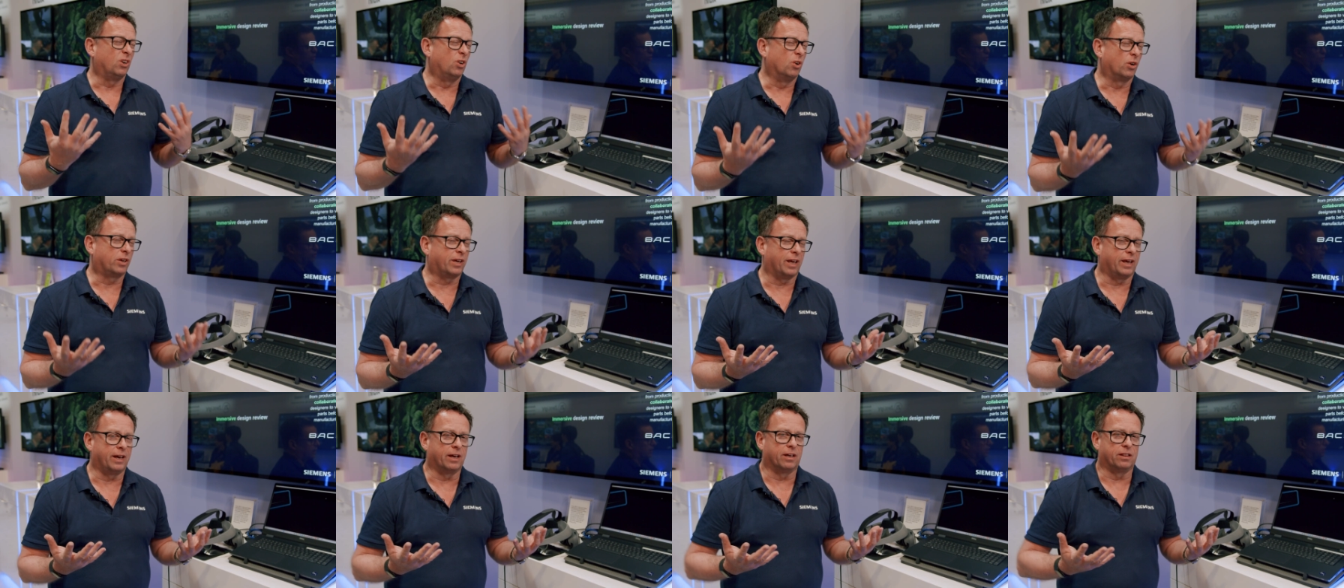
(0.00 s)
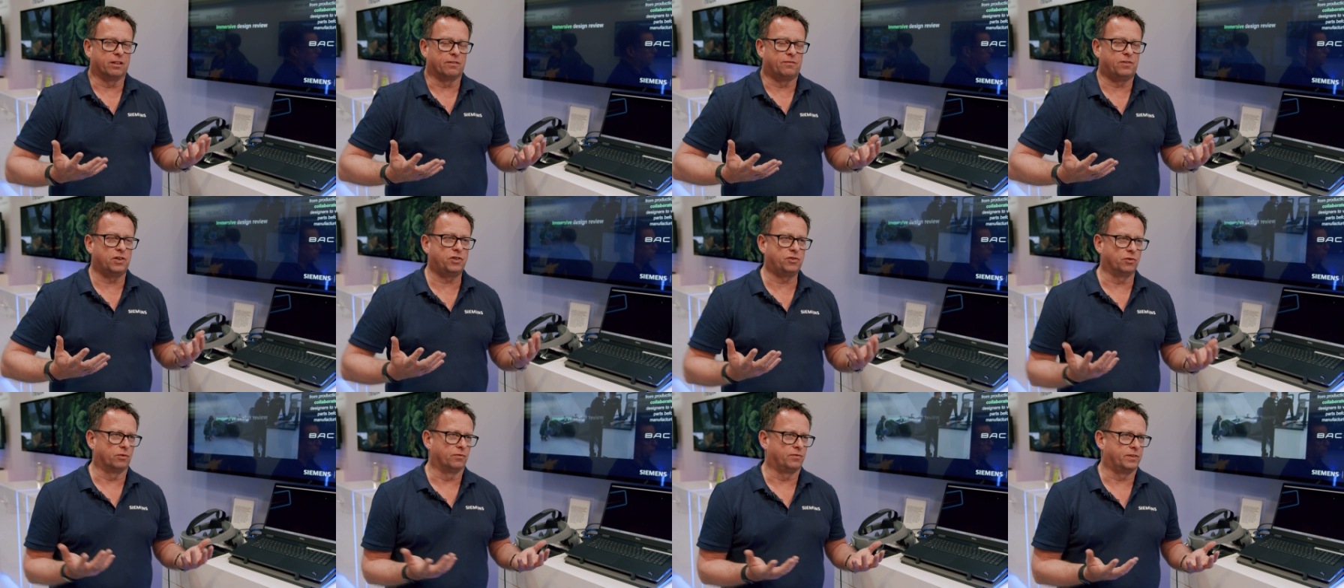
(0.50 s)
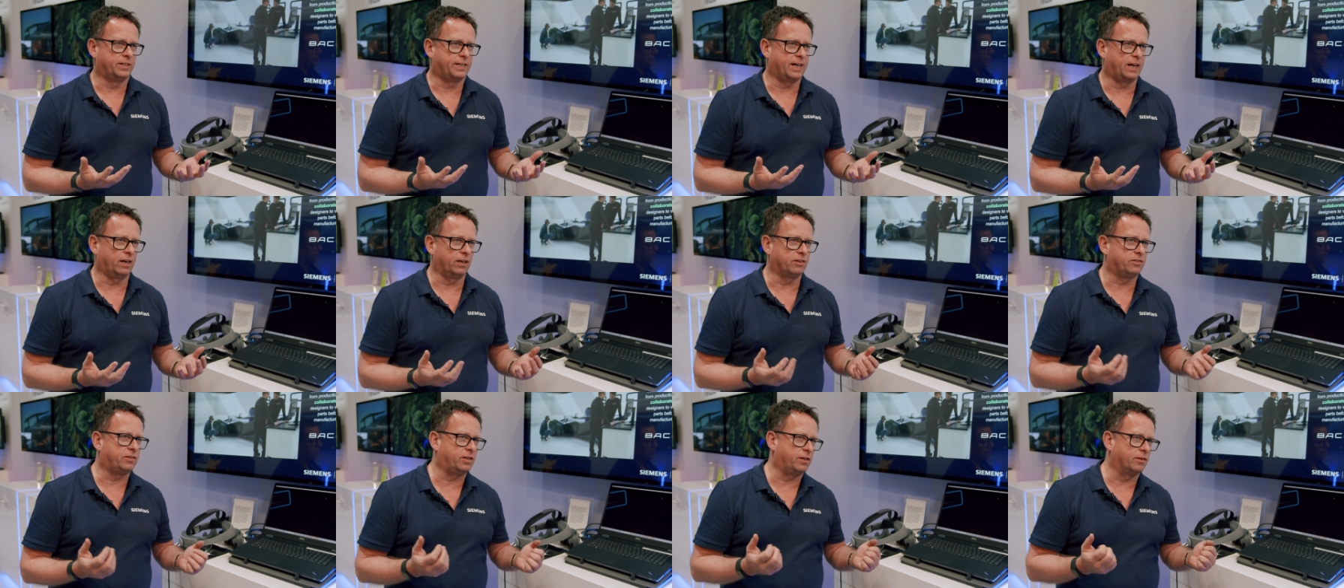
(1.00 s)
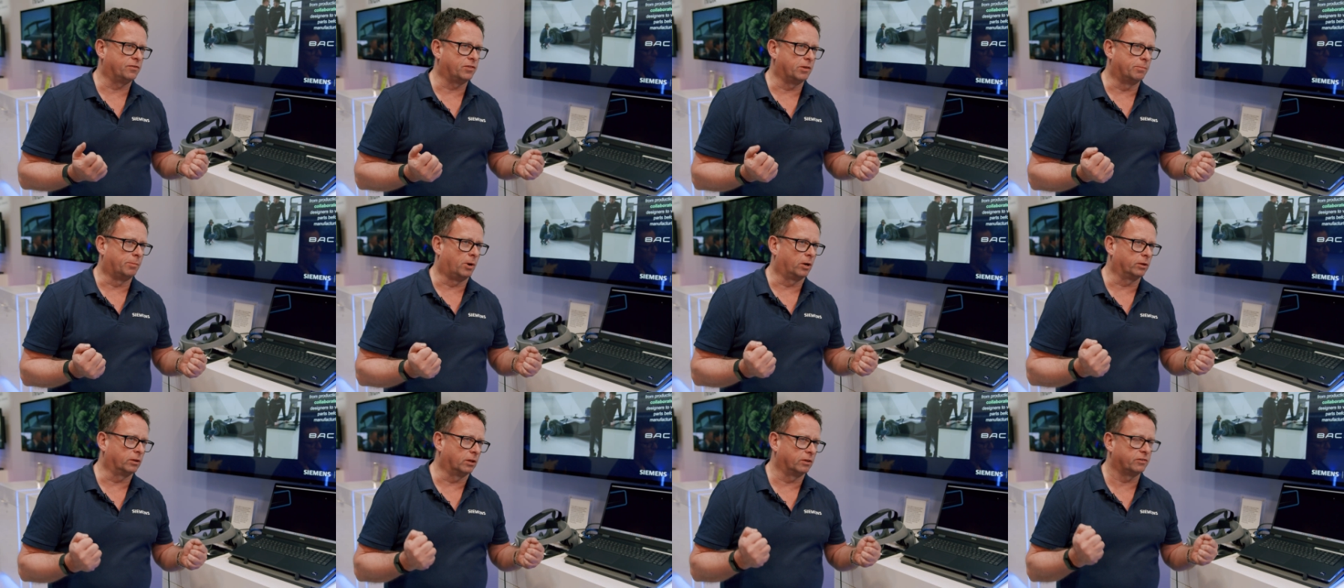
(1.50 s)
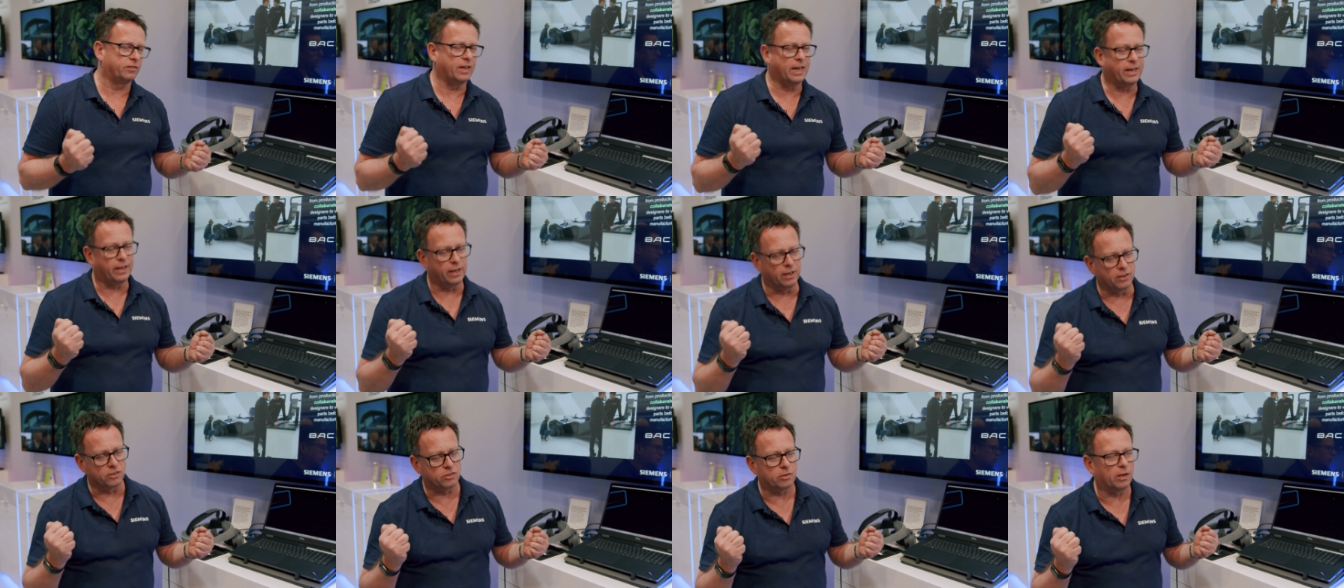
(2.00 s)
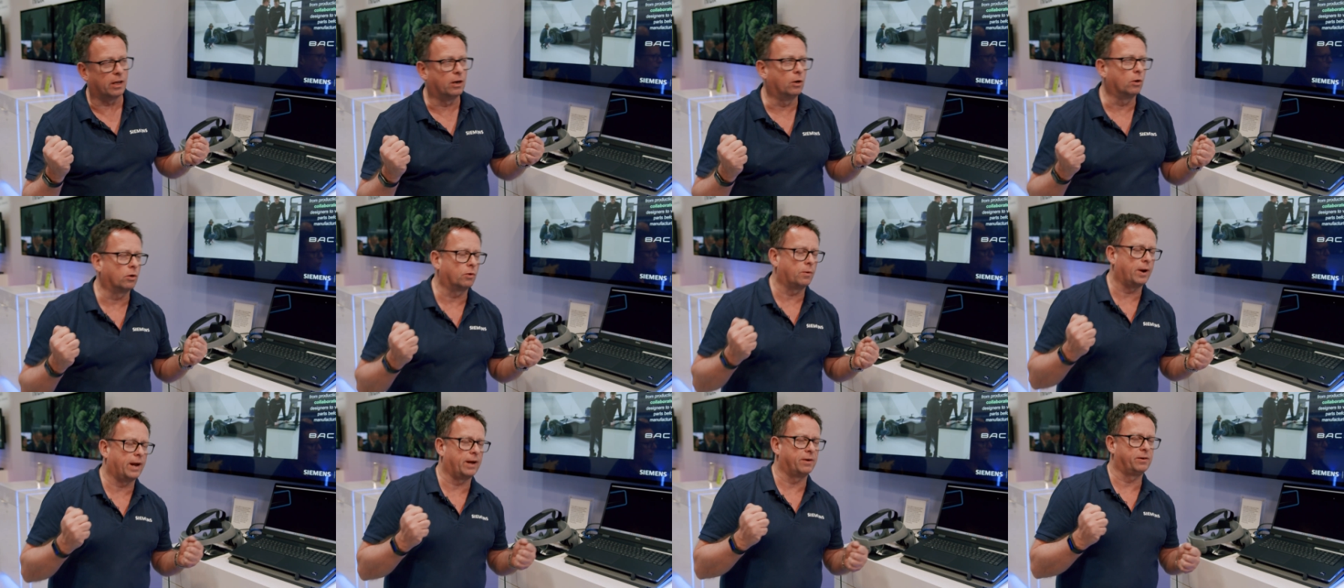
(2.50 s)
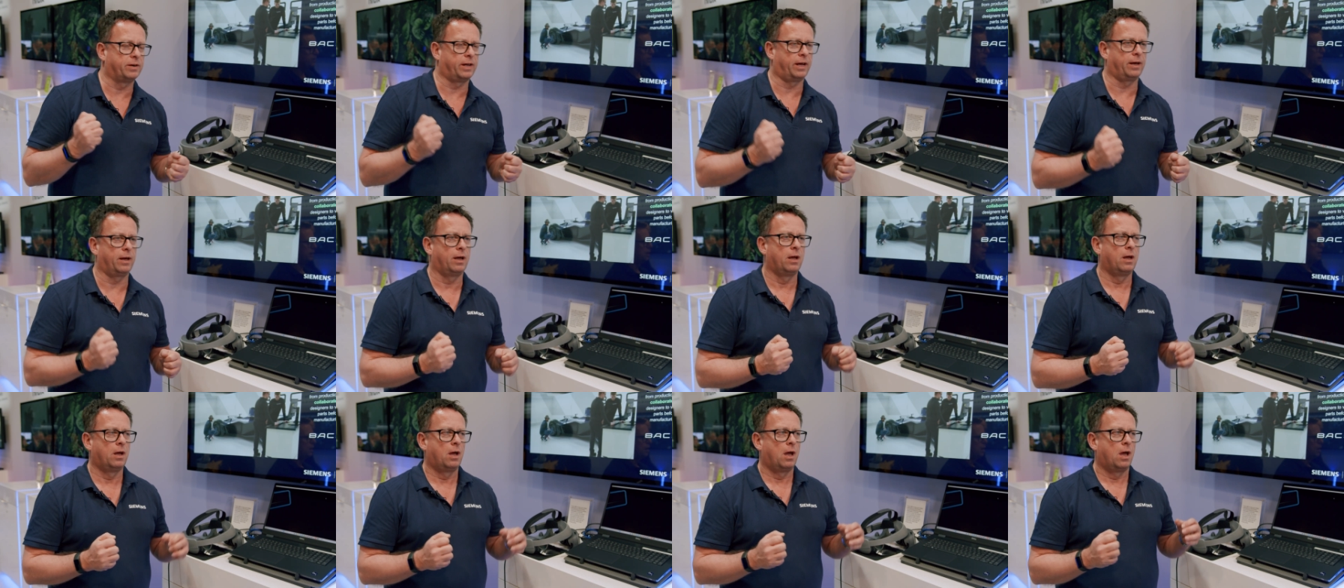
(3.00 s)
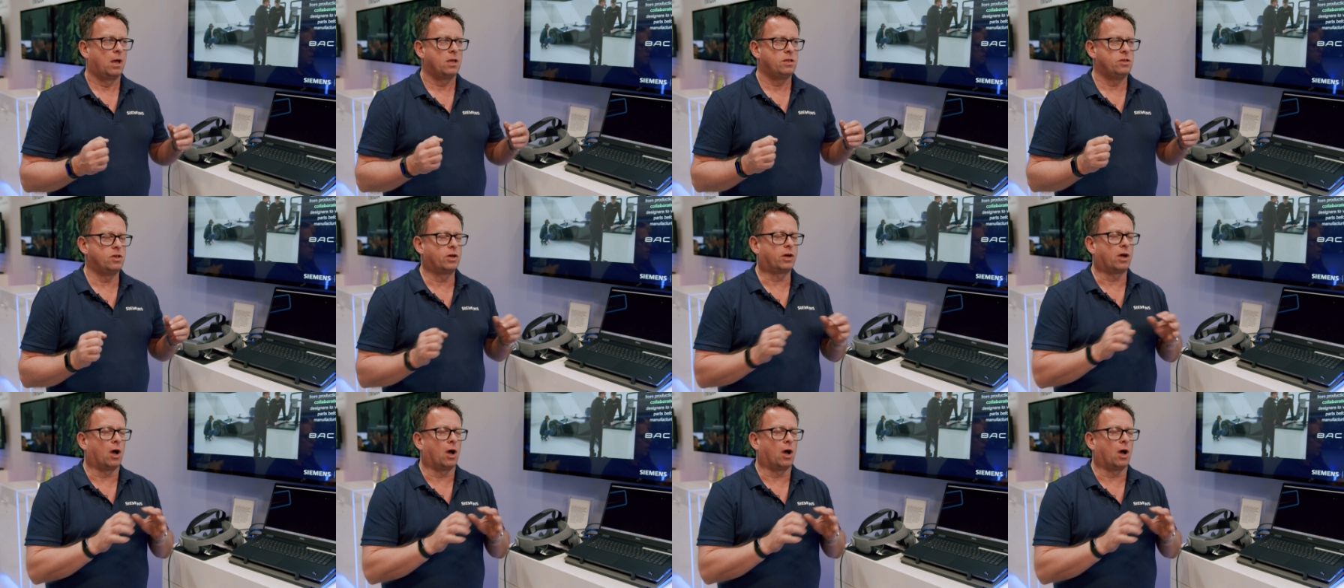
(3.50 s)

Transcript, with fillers: looking at the visual fidelity of the model, taking a, a look around it, you